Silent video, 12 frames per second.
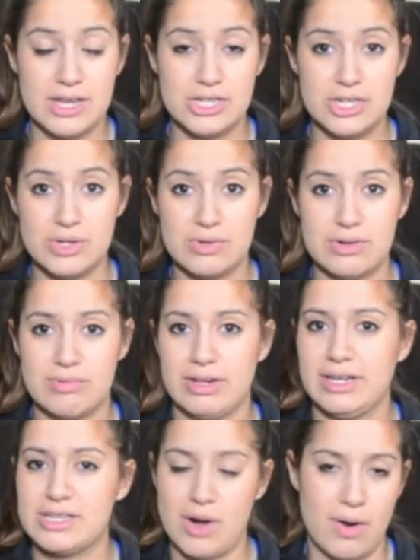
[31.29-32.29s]
do to
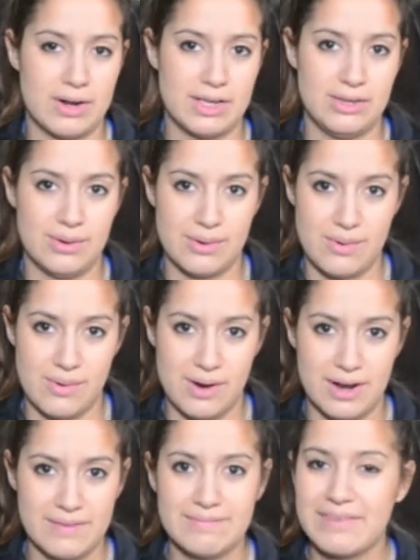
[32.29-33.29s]
really target your
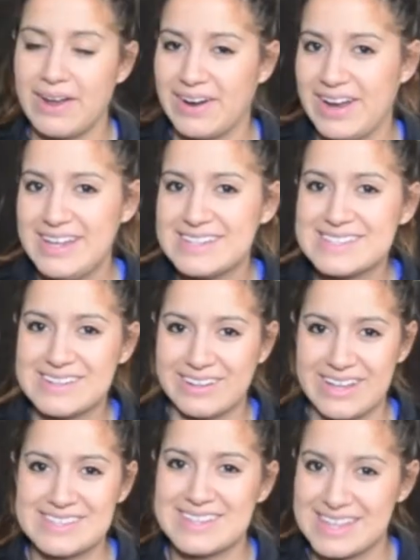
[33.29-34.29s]
core. Alright, so
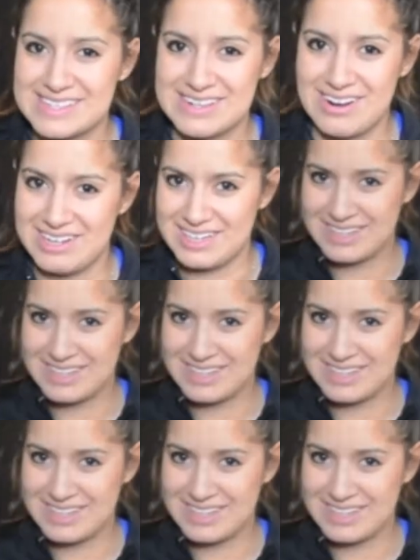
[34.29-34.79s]
let's get started.